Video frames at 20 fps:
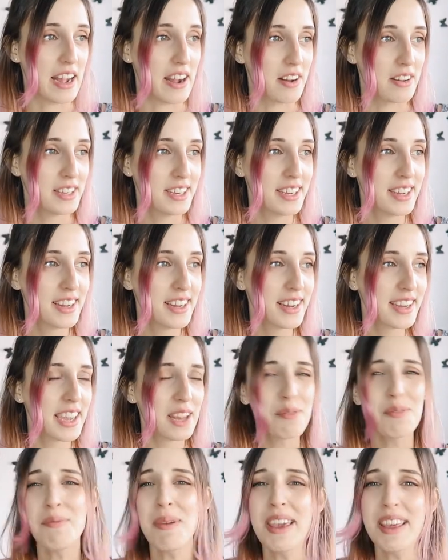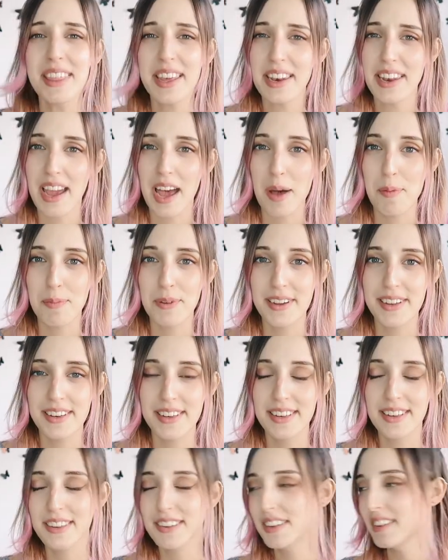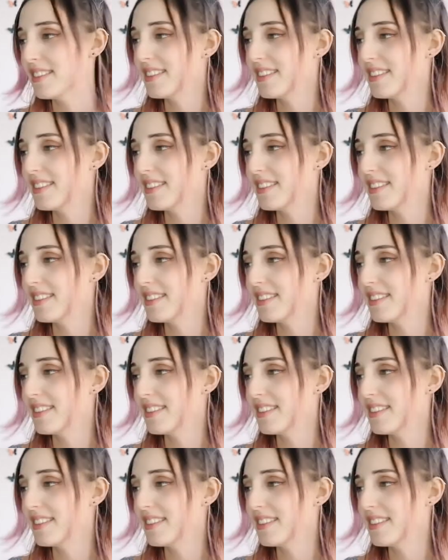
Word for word: out. Can we make that happen?